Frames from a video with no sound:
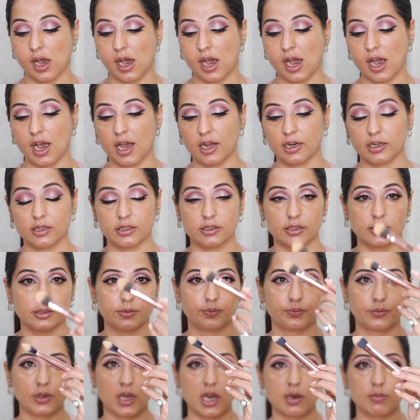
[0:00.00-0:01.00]
and
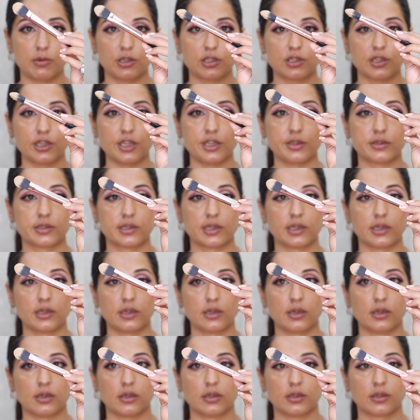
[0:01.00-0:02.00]
I'm also
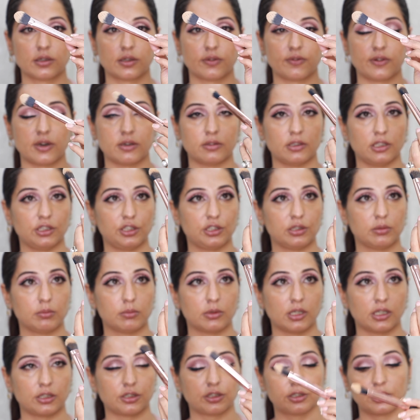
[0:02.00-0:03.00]
using the foundation
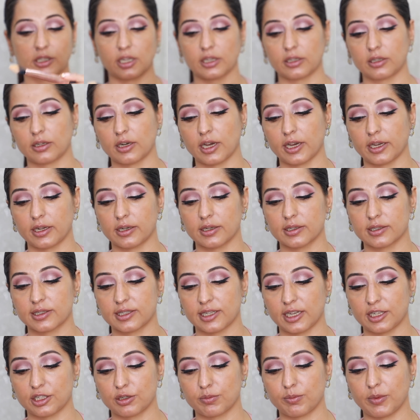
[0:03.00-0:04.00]
brush that Nykaa
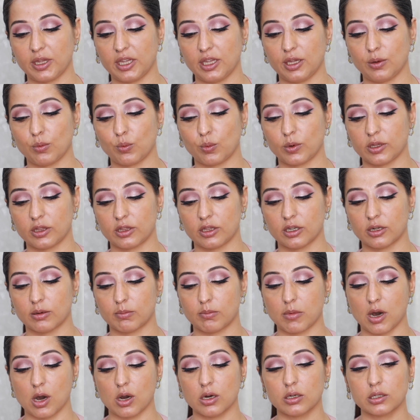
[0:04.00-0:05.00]
sent me with the
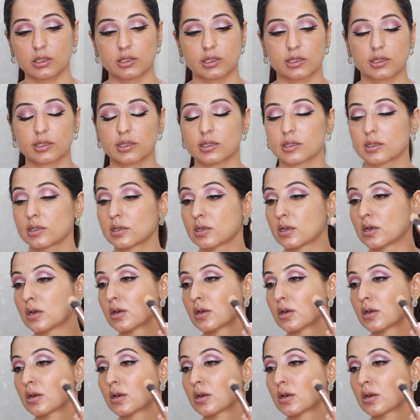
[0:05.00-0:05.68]
box.